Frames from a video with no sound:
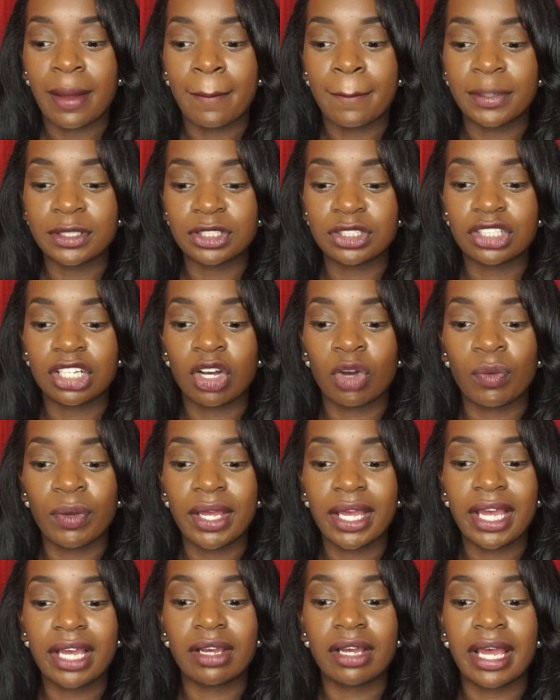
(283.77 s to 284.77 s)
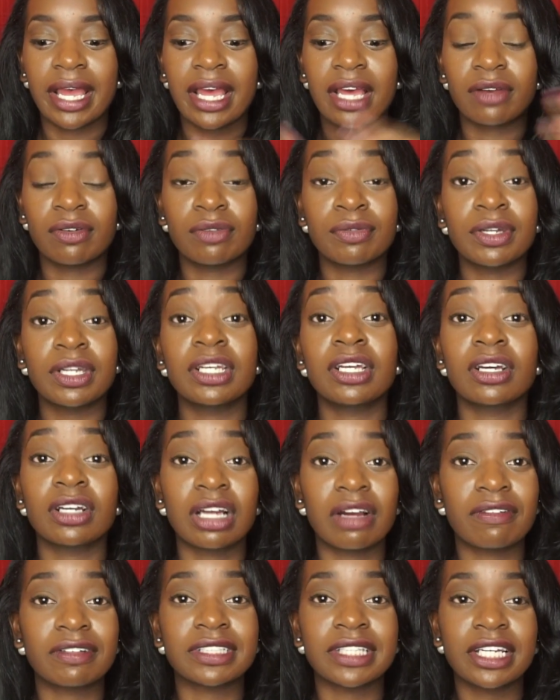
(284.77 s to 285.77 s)
But, you know, we had a really good
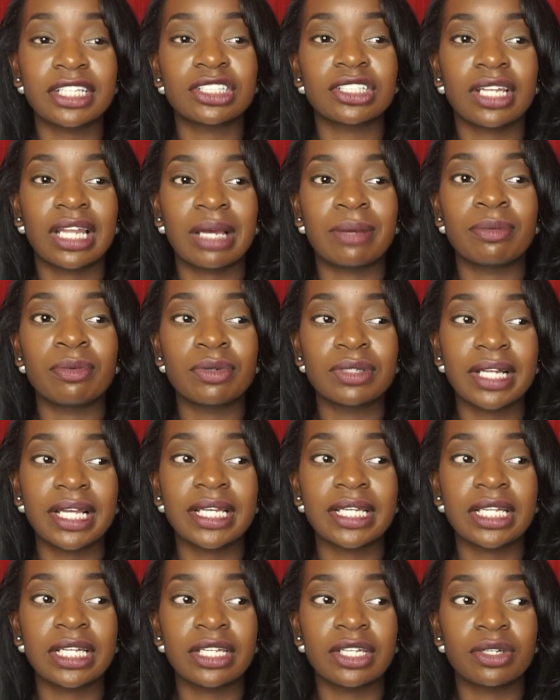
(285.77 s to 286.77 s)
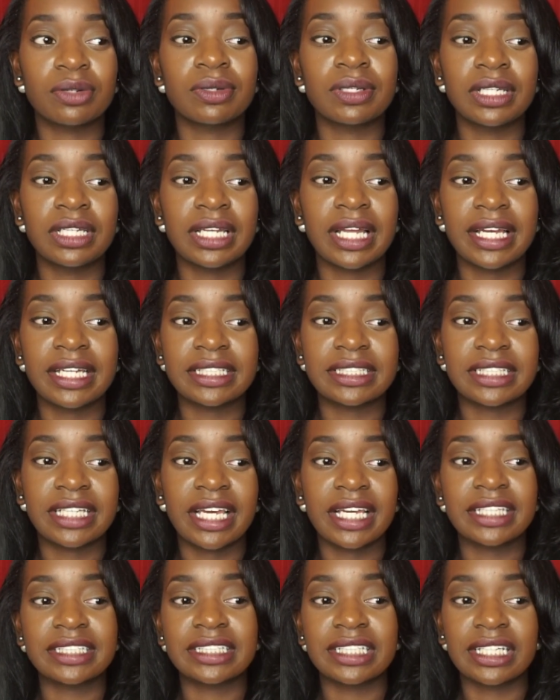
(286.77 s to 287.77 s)
conversation. Like, we were like literally like
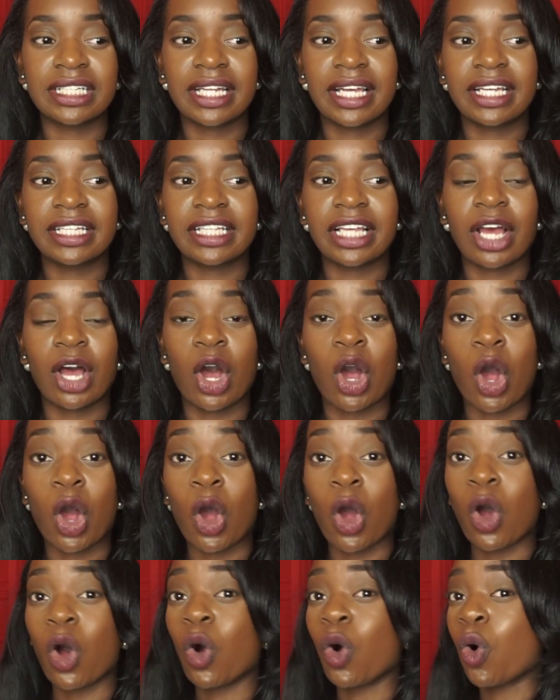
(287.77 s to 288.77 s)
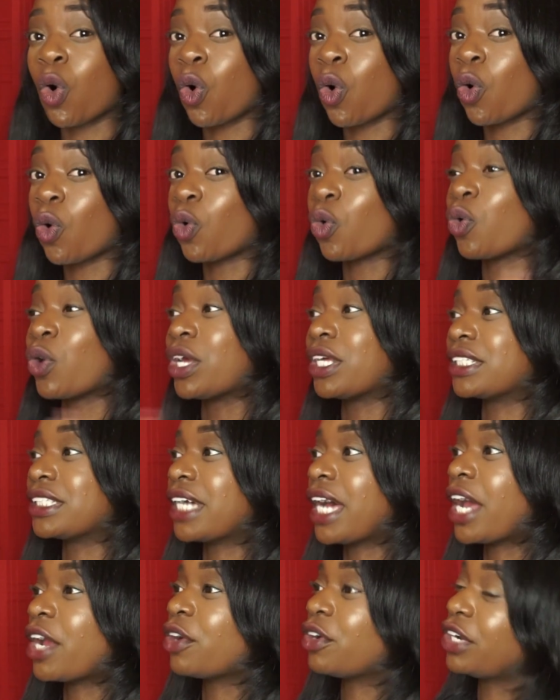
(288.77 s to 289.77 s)
texting like that whole
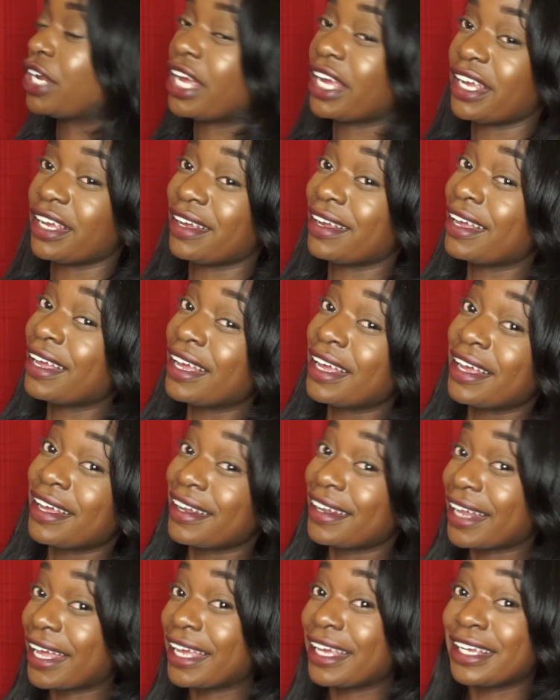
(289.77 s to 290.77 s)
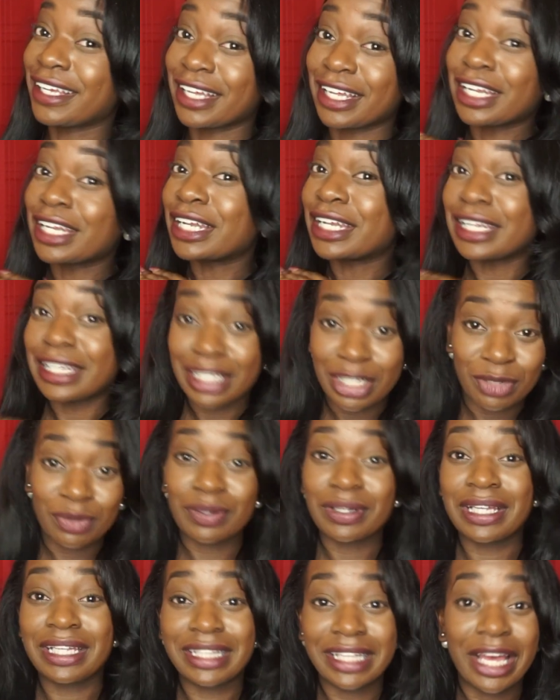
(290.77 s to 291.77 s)
entire day. Like,
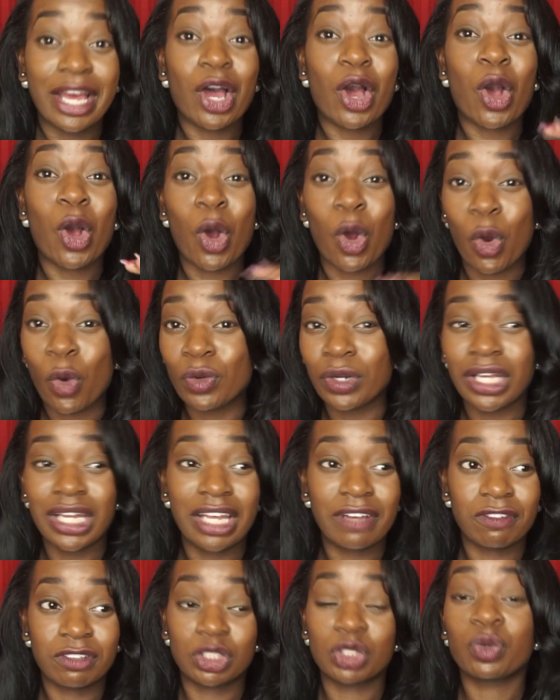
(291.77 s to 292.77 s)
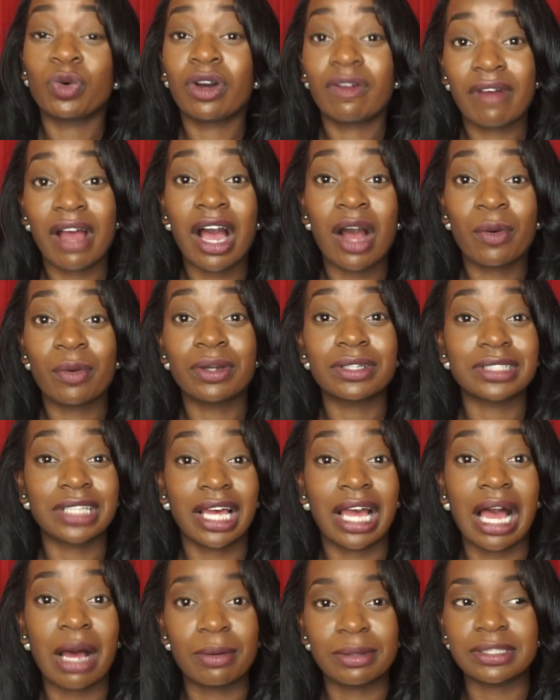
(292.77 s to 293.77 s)
literally that whole day, like for 12 hours.
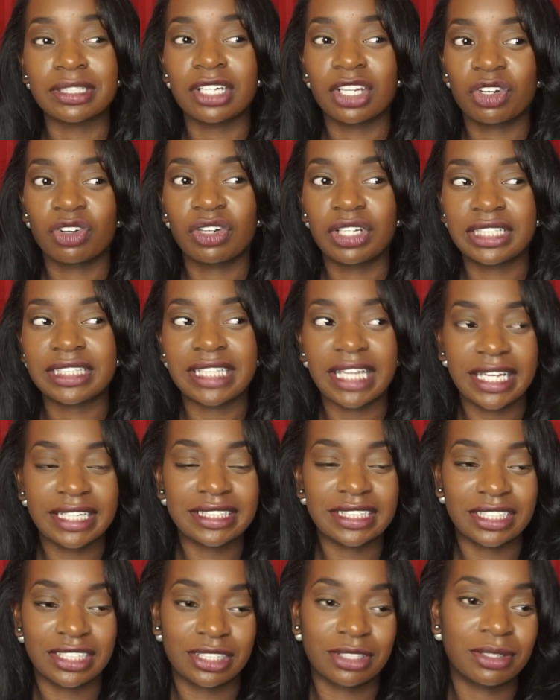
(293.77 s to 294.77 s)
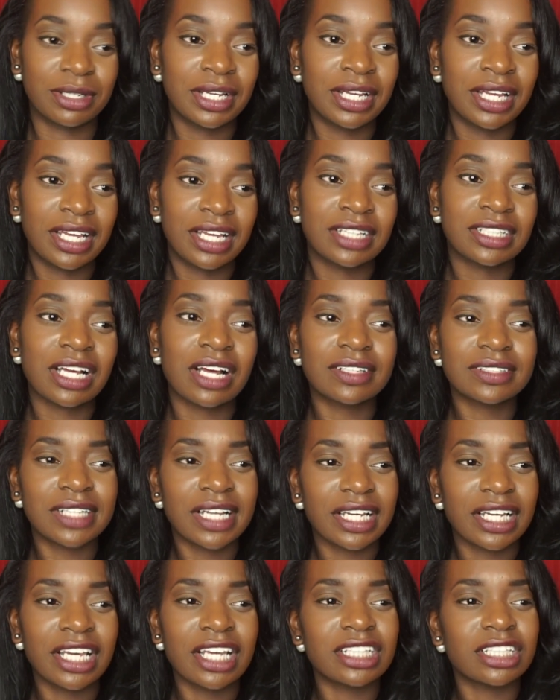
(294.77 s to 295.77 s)
Like, I was literally texting him. I was
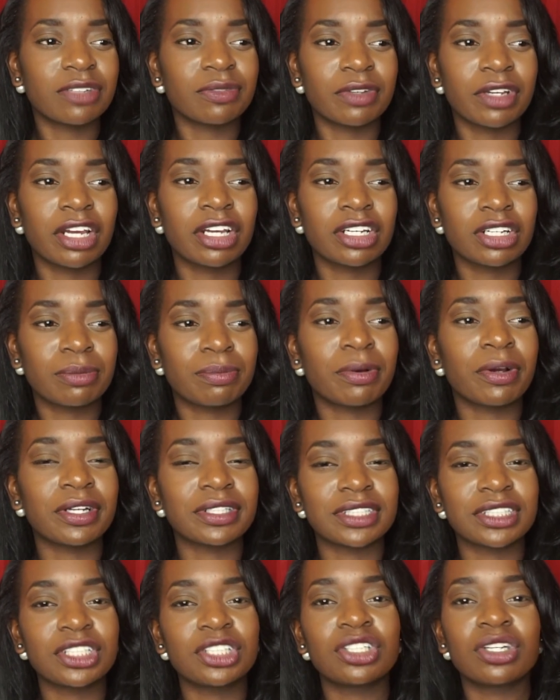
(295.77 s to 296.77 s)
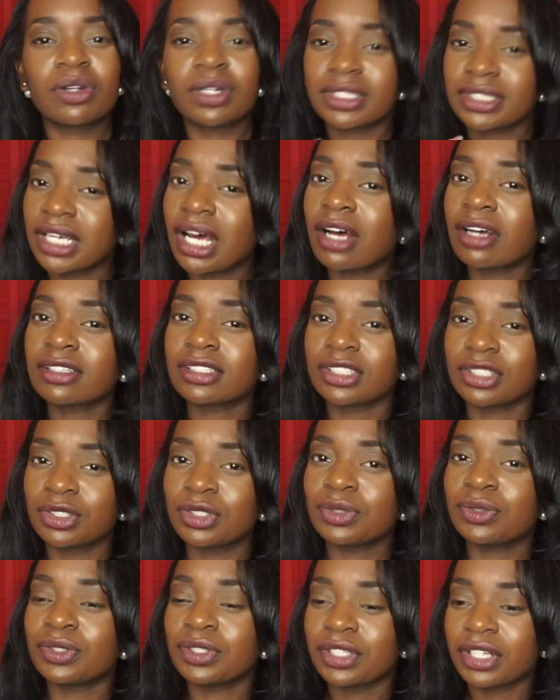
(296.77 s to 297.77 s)
like, he's a very good person, you know, to talk
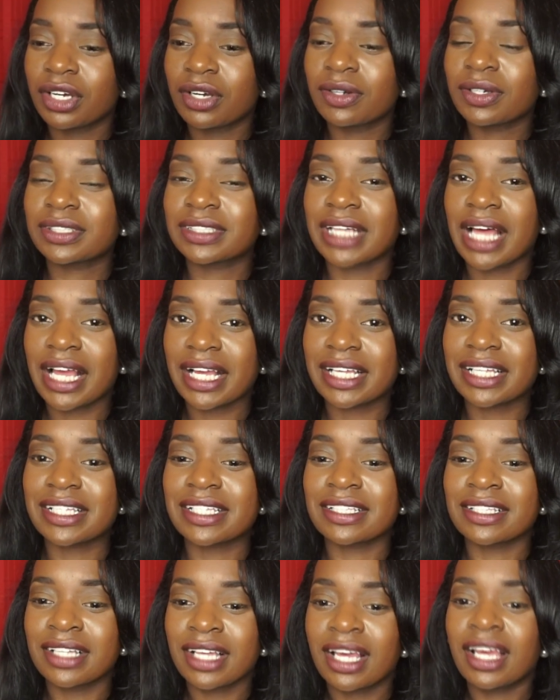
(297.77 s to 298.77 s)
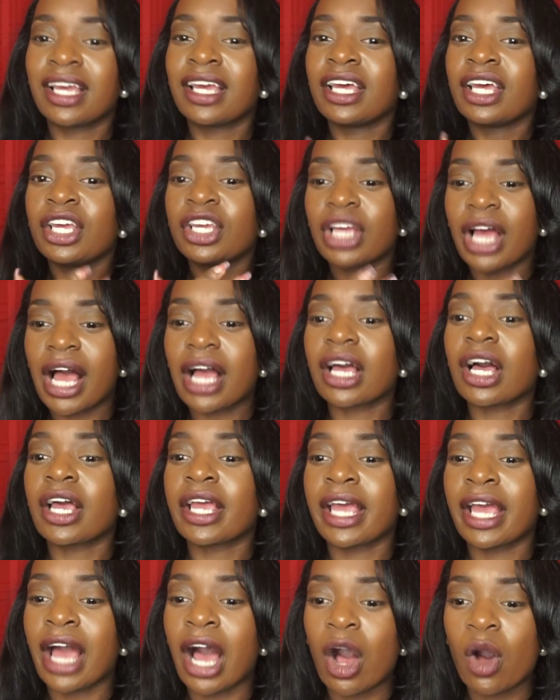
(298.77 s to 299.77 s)
to, you know, because I could I can
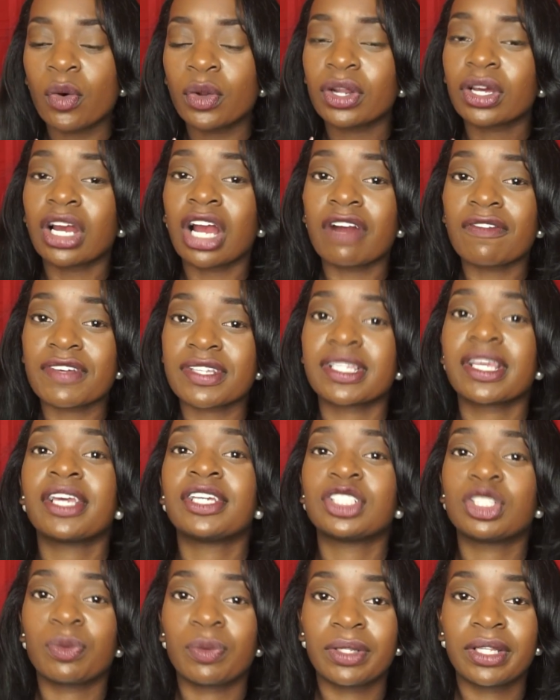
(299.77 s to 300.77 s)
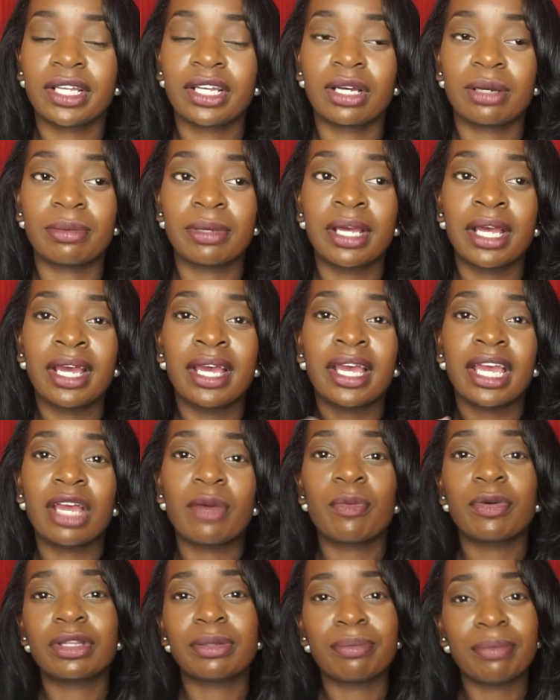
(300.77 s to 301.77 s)
hold a conversation with him.
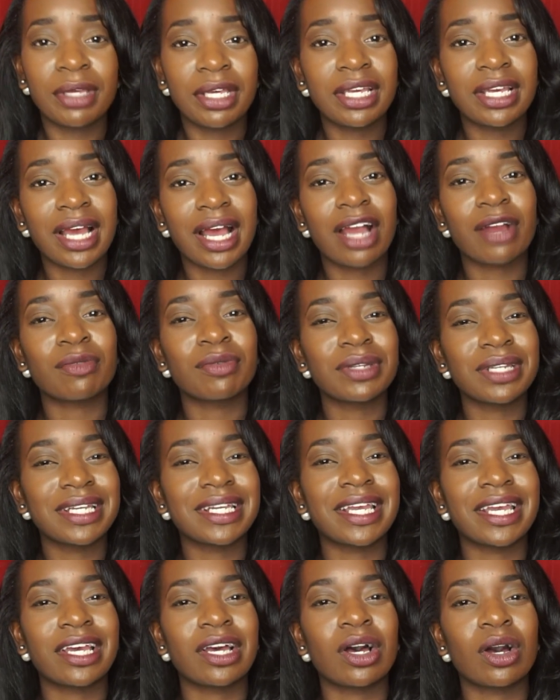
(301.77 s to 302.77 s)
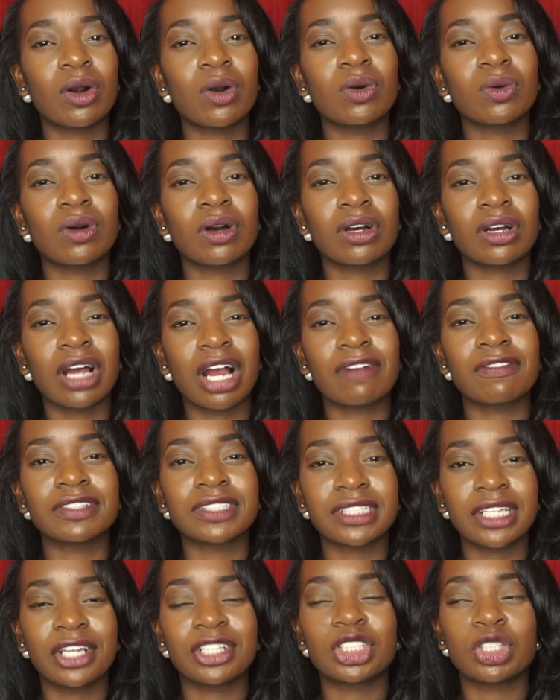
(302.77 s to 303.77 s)
And with me, I really can't hold
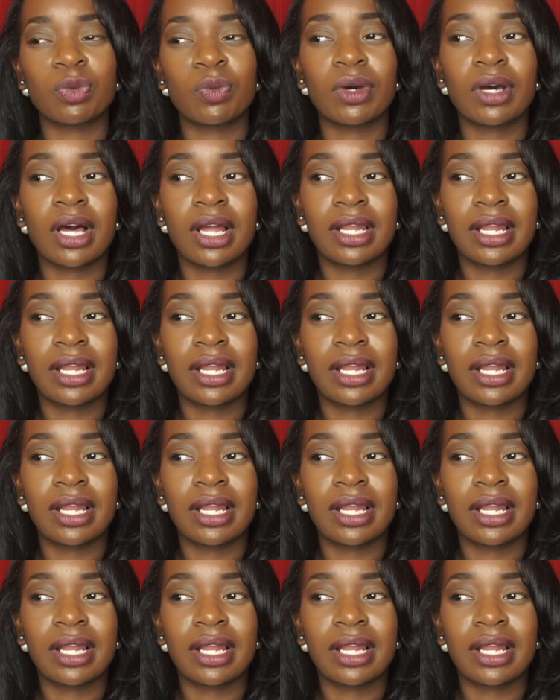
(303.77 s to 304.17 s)
conversation with a